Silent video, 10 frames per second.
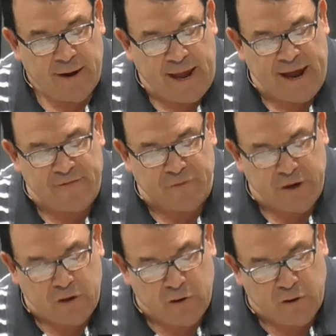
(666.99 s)
Every
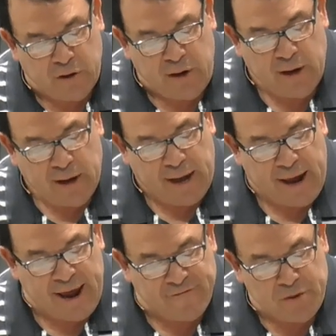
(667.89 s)
good and
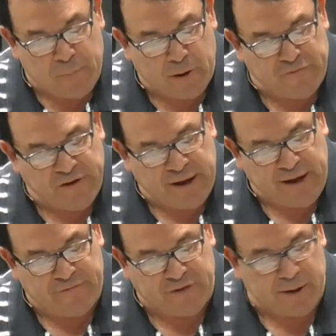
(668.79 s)
every perfect
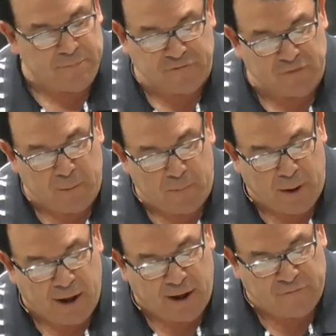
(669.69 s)
gift comes from
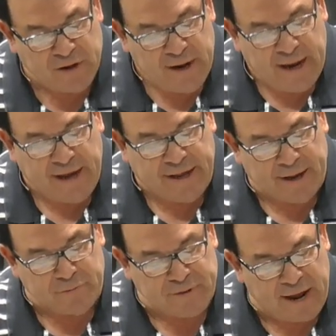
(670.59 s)
above and
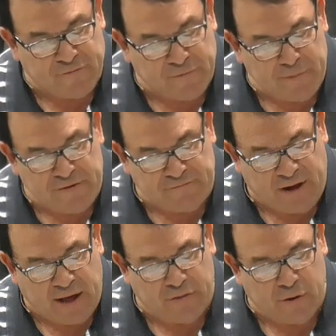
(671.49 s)
comes down from the
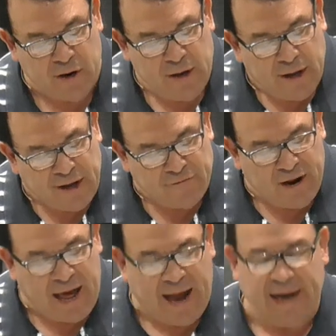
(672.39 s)
Father of
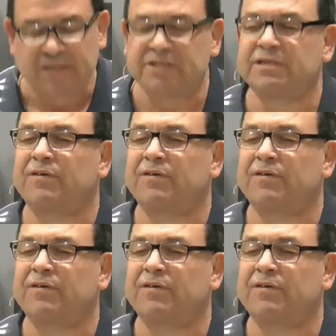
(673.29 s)
lights.